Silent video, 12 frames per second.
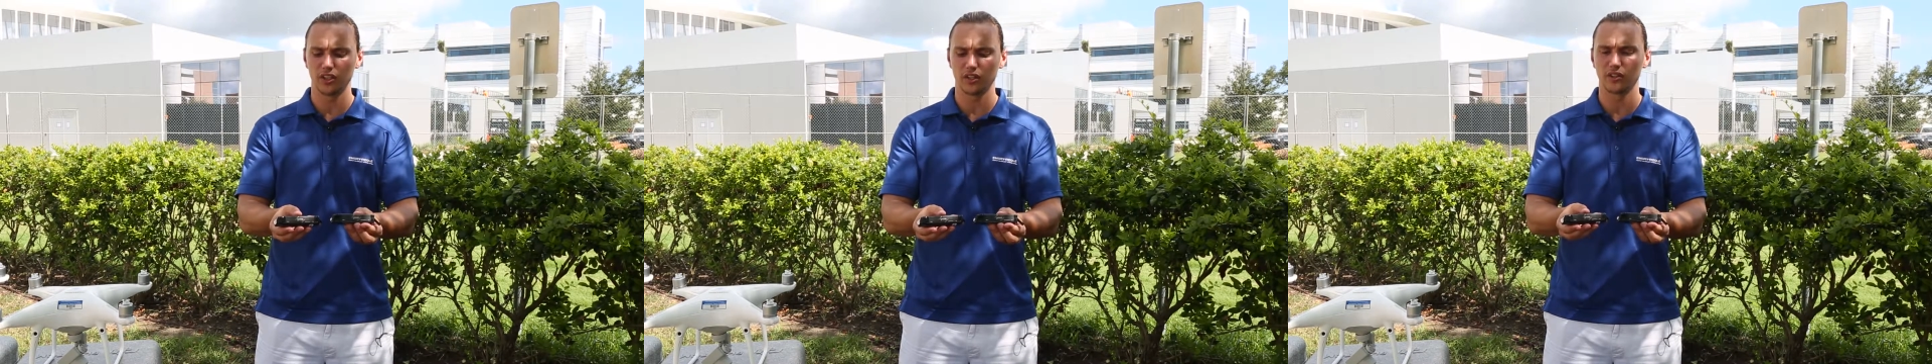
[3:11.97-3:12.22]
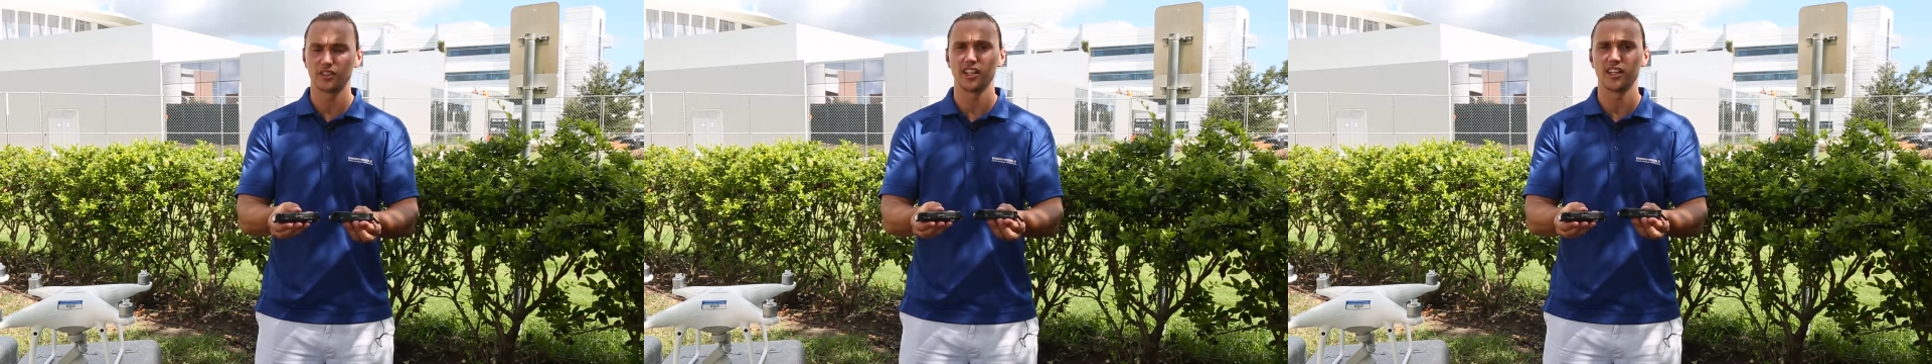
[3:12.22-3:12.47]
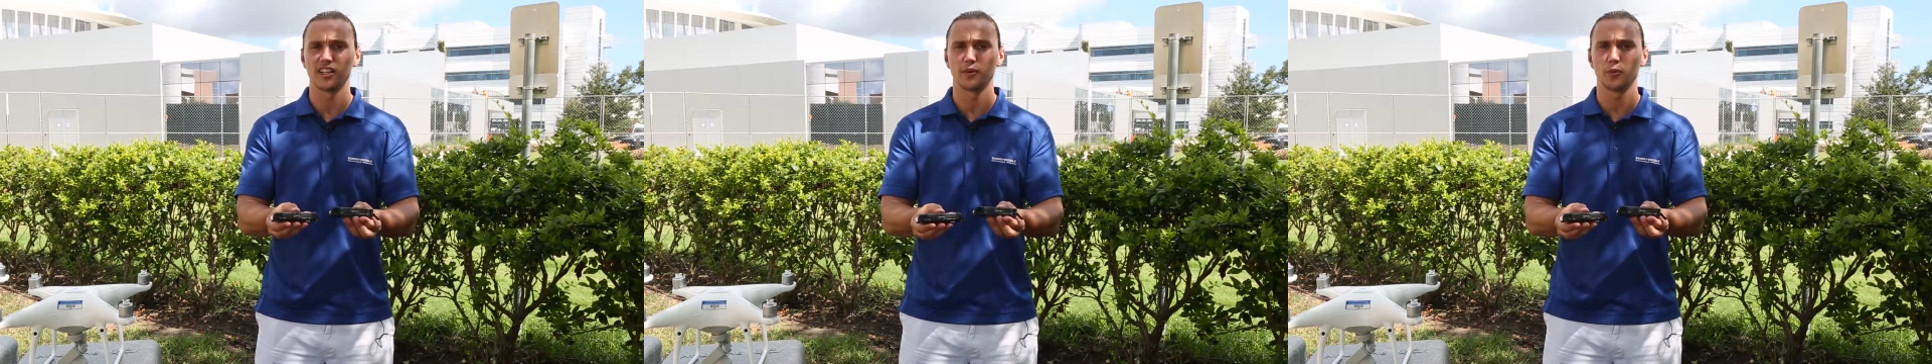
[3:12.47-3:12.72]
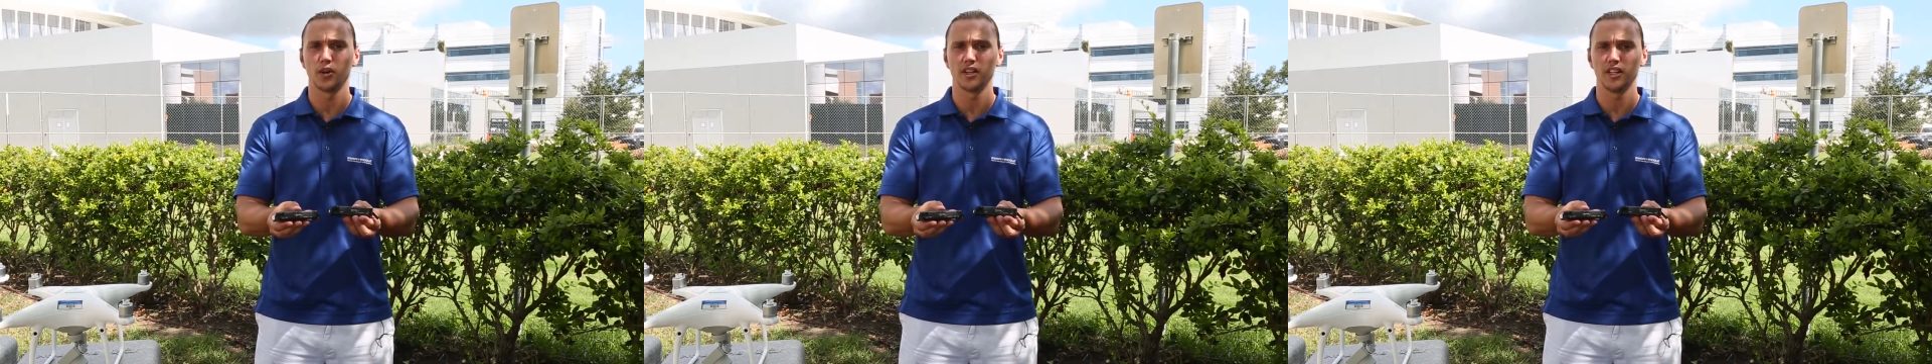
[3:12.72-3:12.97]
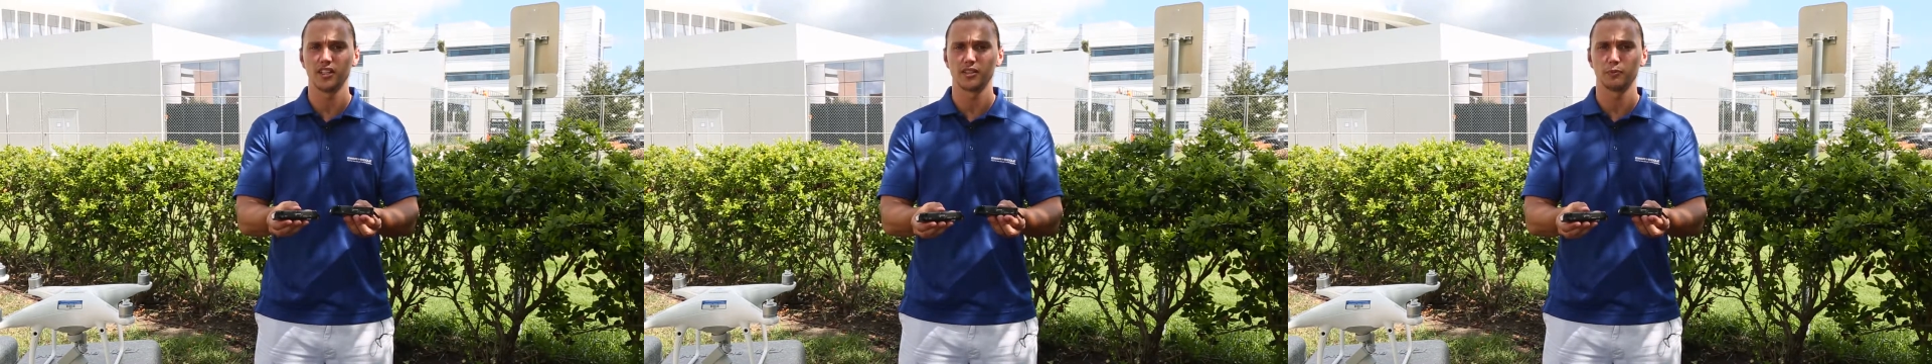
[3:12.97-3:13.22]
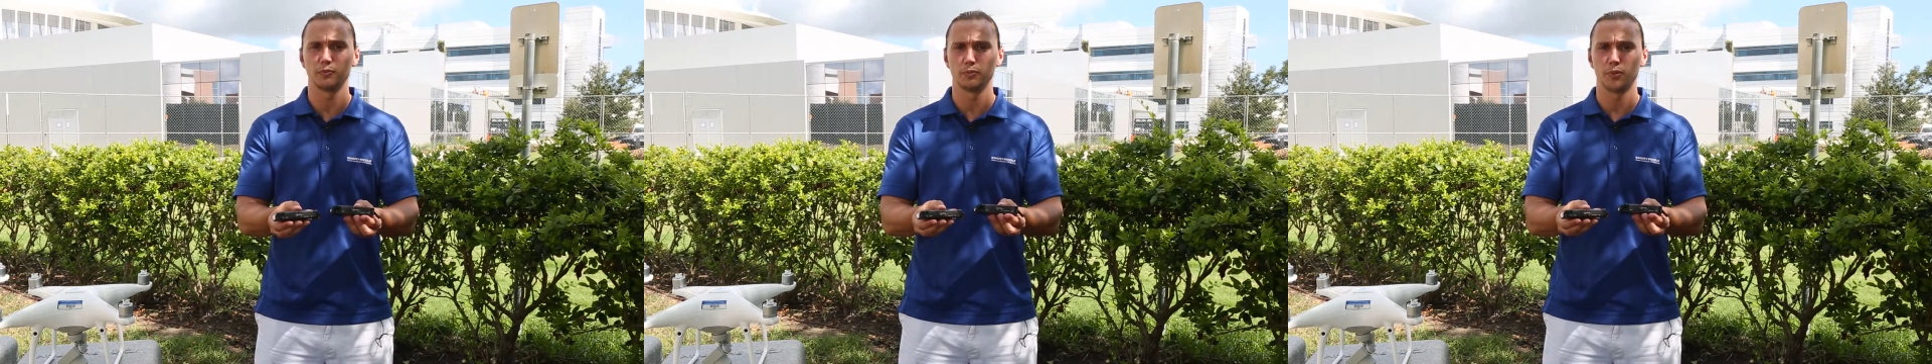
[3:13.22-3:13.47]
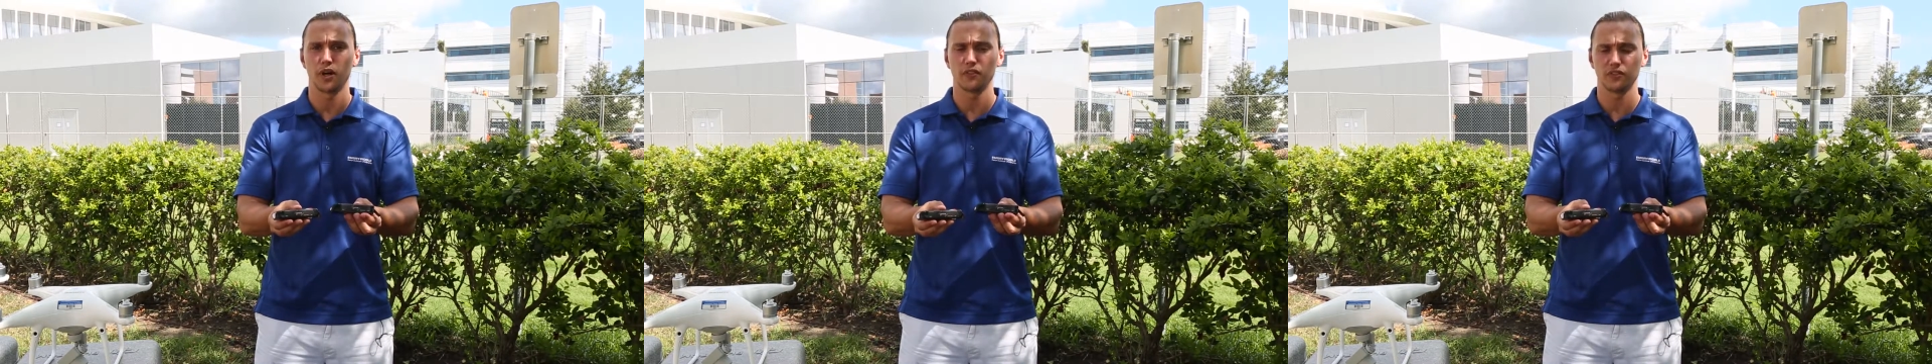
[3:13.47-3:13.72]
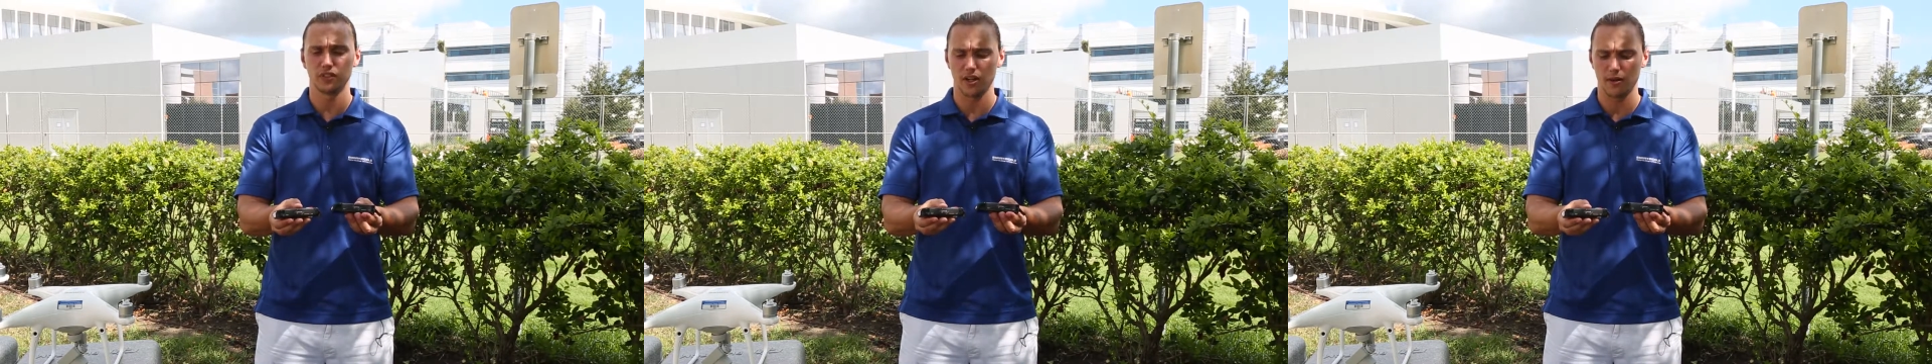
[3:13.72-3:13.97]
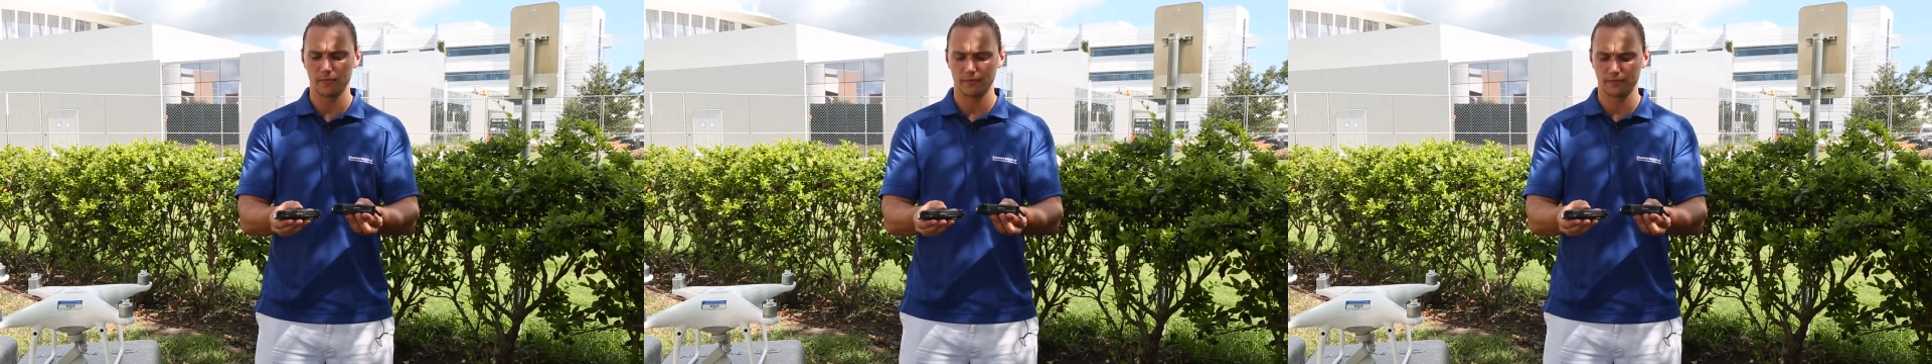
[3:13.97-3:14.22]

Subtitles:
you can say that one is puffed up.